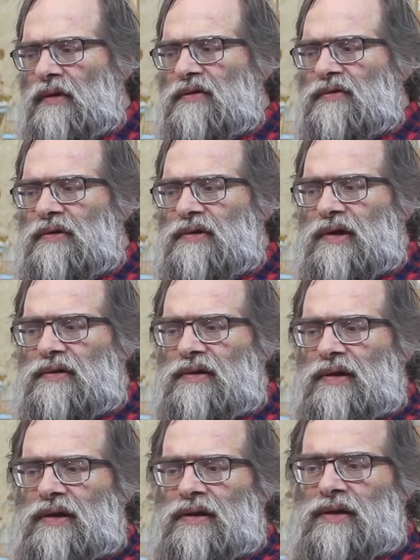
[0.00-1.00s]
so that
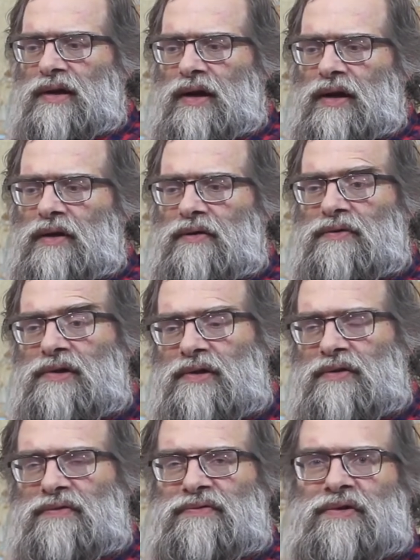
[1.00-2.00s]
they are
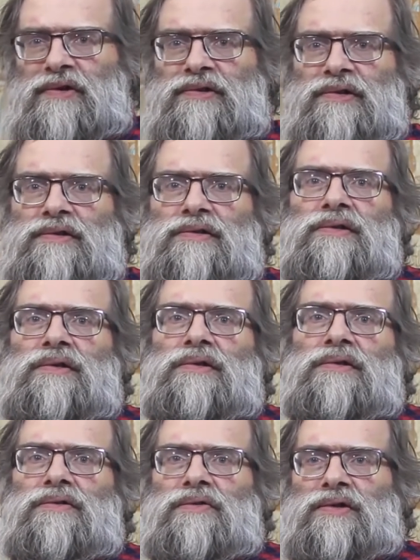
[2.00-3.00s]
reconverted
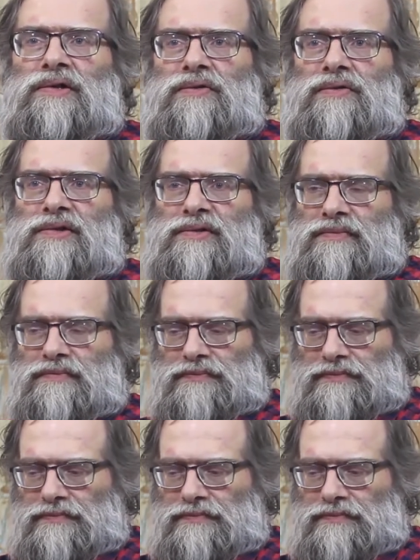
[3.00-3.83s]
to Hinduism.